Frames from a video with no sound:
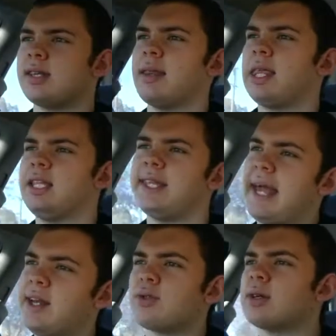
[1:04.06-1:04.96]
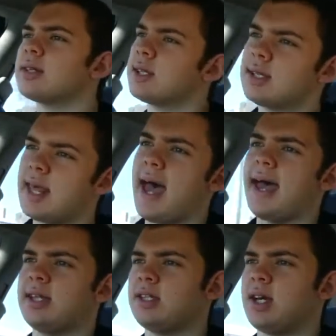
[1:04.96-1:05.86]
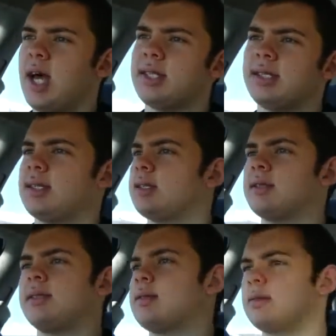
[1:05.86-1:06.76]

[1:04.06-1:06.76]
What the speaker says: something dangerous that just